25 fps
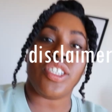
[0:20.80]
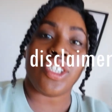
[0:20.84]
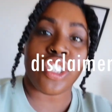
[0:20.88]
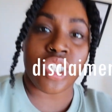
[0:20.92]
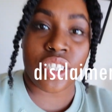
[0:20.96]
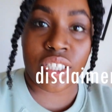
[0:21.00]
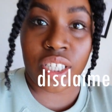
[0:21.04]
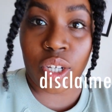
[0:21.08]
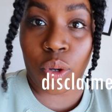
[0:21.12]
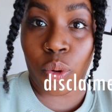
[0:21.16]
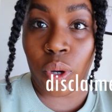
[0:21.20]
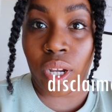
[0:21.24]
And
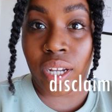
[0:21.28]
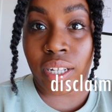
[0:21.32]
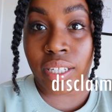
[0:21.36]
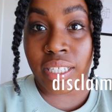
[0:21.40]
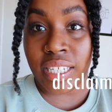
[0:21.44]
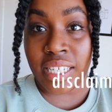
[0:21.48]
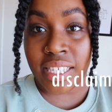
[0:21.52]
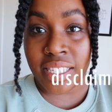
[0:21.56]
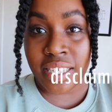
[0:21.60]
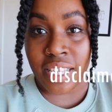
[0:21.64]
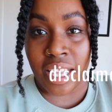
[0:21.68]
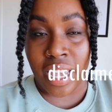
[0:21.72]
just a
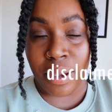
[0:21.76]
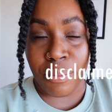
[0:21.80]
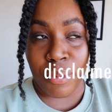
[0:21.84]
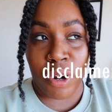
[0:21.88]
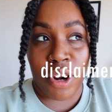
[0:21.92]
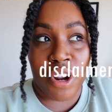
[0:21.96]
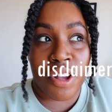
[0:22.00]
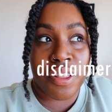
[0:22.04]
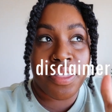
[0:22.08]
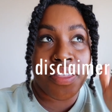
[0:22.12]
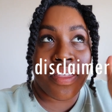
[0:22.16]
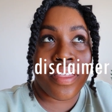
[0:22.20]
quick
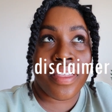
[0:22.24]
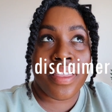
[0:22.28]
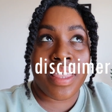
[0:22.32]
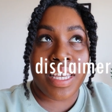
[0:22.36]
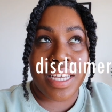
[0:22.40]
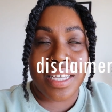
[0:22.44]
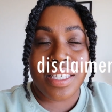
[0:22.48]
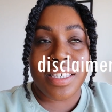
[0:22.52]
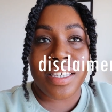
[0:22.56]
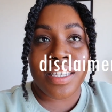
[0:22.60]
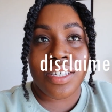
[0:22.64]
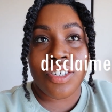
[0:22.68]
disclaimer,
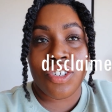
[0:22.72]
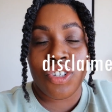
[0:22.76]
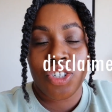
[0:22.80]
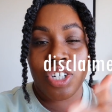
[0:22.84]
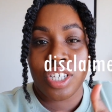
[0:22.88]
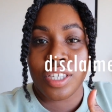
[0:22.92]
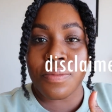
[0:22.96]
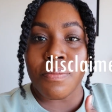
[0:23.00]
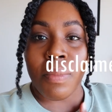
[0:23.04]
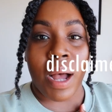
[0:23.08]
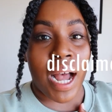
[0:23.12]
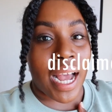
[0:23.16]
this is
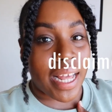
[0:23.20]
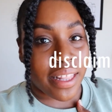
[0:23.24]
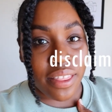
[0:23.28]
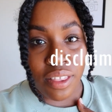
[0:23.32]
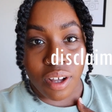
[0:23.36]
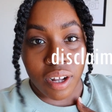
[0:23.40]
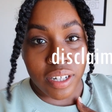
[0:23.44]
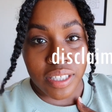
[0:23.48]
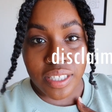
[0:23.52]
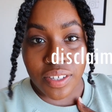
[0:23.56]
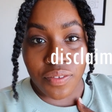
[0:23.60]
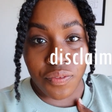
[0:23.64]
just my
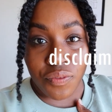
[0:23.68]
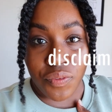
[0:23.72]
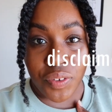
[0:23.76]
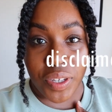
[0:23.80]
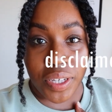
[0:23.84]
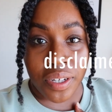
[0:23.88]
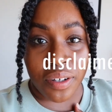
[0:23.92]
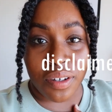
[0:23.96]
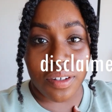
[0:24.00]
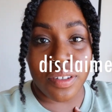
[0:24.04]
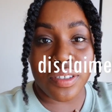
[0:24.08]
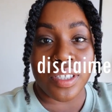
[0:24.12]
thoughts and
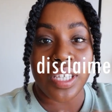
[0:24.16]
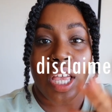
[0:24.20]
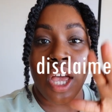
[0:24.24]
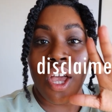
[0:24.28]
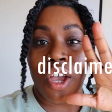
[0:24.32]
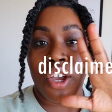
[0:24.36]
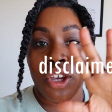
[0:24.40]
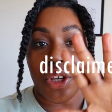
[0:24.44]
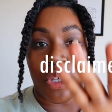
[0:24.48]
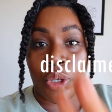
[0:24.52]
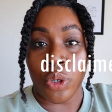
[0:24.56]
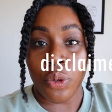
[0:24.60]
feels.
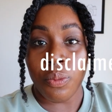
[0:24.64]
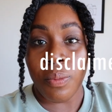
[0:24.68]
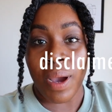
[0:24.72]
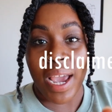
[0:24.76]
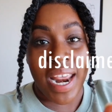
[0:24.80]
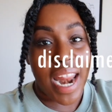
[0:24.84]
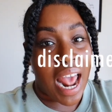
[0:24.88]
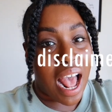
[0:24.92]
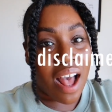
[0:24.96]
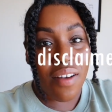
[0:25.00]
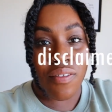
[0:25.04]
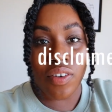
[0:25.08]
You
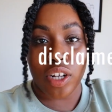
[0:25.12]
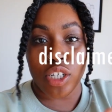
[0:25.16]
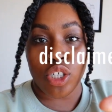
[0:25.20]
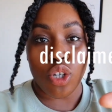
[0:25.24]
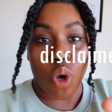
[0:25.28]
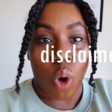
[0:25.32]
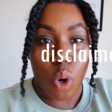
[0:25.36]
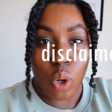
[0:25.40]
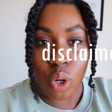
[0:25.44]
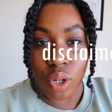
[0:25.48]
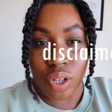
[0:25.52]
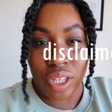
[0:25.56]
might have a
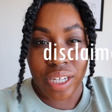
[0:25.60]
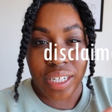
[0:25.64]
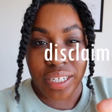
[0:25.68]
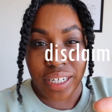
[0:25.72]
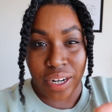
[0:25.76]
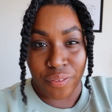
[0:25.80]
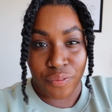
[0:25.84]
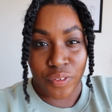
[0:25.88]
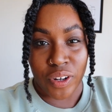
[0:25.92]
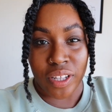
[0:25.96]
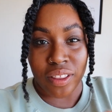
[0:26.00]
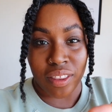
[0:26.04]
totally
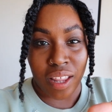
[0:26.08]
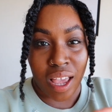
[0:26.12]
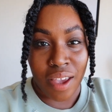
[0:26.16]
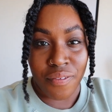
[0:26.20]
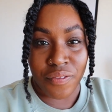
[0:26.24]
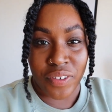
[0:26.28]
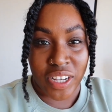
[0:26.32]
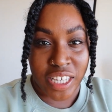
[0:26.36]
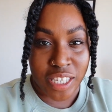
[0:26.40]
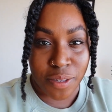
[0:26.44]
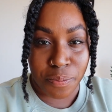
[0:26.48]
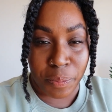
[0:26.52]
different
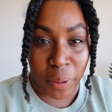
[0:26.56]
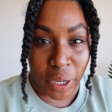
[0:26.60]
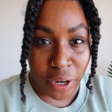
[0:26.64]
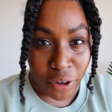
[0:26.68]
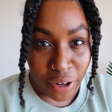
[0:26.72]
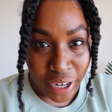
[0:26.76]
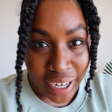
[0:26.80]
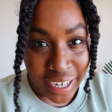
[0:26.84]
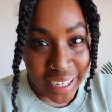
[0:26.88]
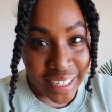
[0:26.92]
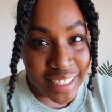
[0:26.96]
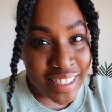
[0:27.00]
life
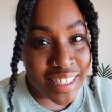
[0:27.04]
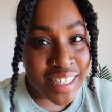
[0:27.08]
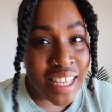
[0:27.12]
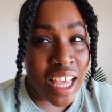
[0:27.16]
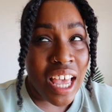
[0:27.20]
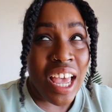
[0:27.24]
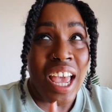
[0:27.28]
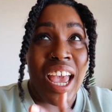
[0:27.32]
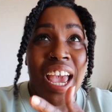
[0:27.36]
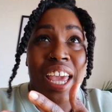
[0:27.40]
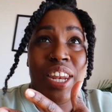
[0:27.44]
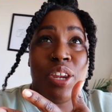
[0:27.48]
experience,
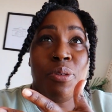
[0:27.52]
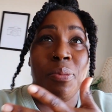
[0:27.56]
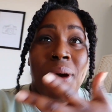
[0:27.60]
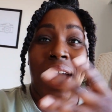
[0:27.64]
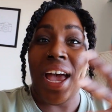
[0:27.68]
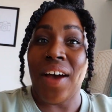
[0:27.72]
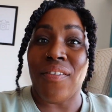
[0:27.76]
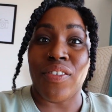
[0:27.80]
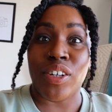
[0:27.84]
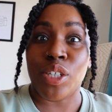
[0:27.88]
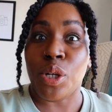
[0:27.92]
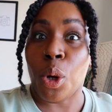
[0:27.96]
and you
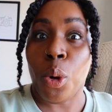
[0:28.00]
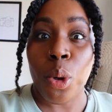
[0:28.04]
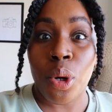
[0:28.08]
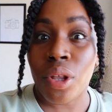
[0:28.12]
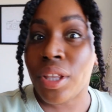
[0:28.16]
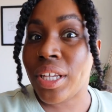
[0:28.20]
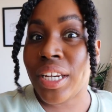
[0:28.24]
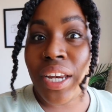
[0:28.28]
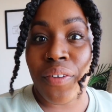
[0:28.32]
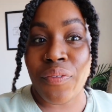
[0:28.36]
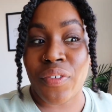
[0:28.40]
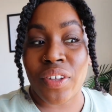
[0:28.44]
might have a
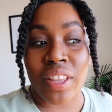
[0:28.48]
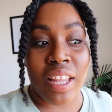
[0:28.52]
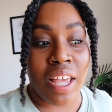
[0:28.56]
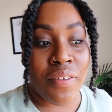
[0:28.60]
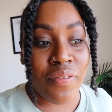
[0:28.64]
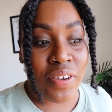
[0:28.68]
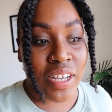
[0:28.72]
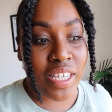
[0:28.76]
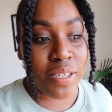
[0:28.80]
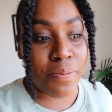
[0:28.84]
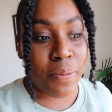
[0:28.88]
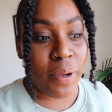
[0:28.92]
totally different
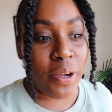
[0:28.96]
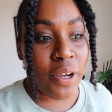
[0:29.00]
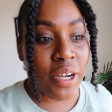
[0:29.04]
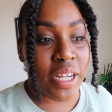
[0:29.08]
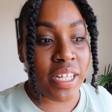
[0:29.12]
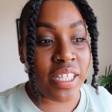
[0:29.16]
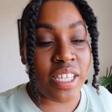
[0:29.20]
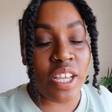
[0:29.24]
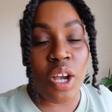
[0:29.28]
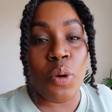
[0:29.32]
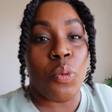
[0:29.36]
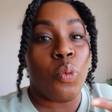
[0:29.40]
life
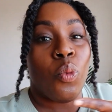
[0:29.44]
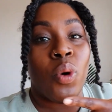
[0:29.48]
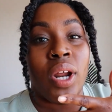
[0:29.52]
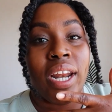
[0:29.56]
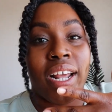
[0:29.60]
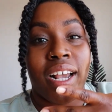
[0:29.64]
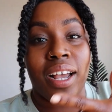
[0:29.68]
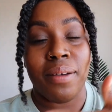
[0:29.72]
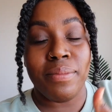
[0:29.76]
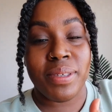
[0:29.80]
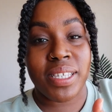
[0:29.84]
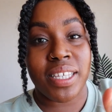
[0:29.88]
experience
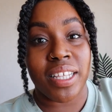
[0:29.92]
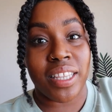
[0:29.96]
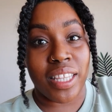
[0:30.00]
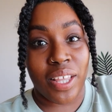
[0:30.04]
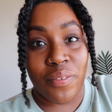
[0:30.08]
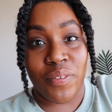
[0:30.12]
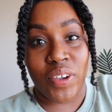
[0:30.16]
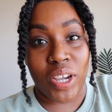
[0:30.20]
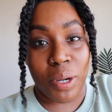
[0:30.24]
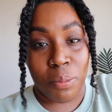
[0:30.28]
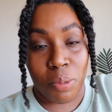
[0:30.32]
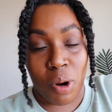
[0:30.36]
when it comes to
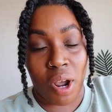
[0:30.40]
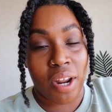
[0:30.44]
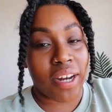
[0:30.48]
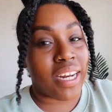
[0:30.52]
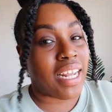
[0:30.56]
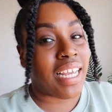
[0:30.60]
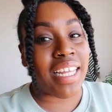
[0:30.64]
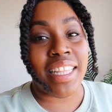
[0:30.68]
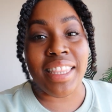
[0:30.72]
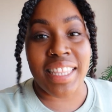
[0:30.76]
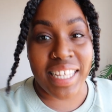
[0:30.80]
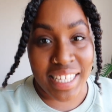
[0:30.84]
living
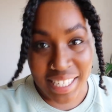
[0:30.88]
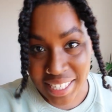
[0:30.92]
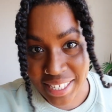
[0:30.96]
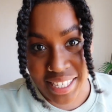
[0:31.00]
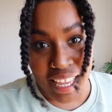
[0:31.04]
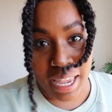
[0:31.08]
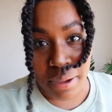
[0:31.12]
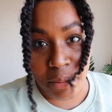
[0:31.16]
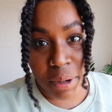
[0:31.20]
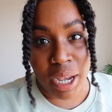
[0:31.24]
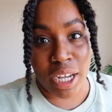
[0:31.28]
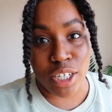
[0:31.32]
abroad in this
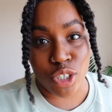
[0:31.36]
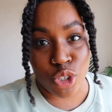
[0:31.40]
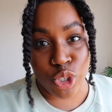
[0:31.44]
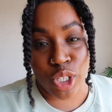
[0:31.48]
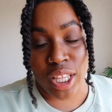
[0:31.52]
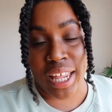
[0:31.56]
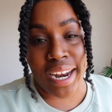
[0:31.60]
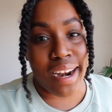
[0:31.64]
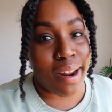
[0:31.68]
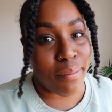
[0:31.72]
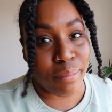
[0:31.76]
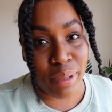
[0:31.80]
same
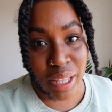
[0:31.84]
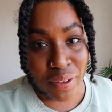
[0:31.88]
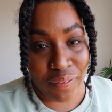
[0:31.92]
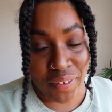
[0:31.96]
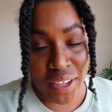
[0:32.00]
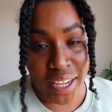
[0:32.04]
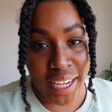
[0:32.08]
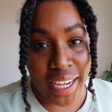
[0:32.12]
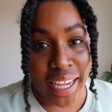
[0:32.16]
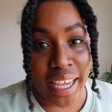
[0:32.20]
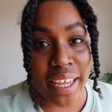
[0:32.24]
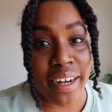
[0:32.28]
country that I'm
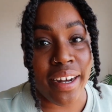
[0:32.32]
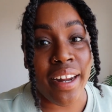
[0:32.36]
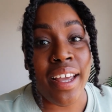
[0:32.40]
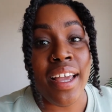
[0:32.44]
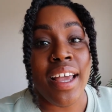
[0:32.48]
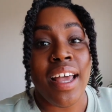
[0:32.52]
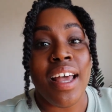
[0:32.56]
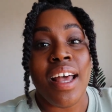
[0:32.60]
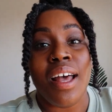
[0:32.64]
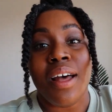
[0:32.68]
living in.